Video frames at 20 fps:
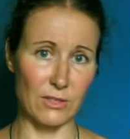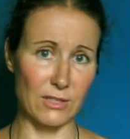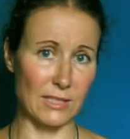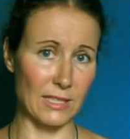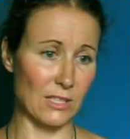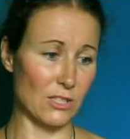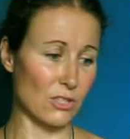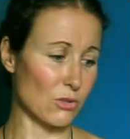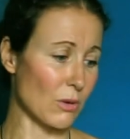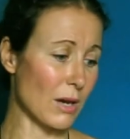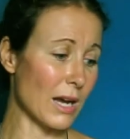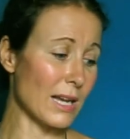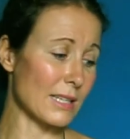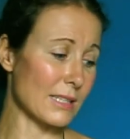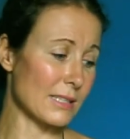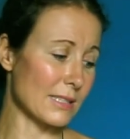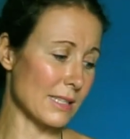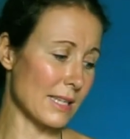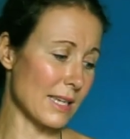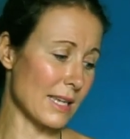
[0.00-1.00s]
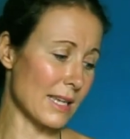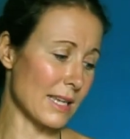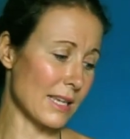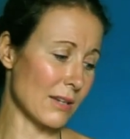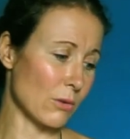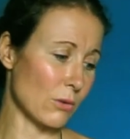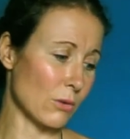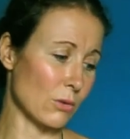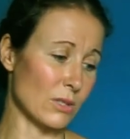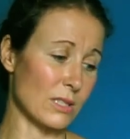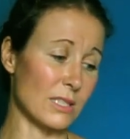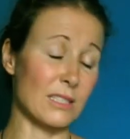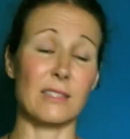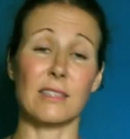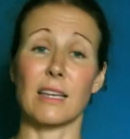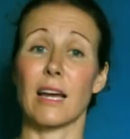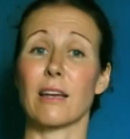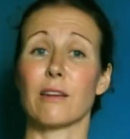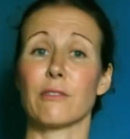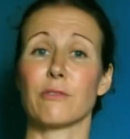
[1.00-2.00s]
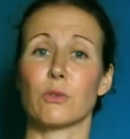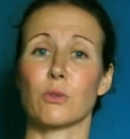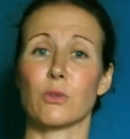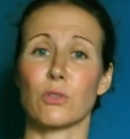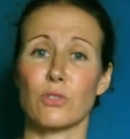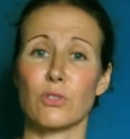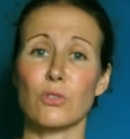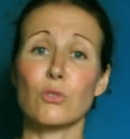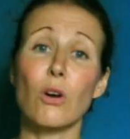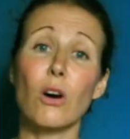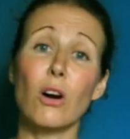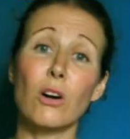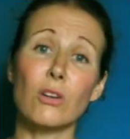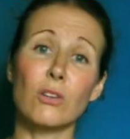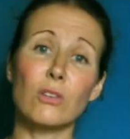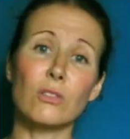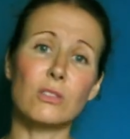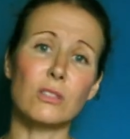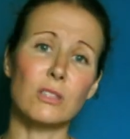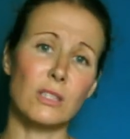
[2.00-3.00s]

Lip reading: sexuality or desire for control,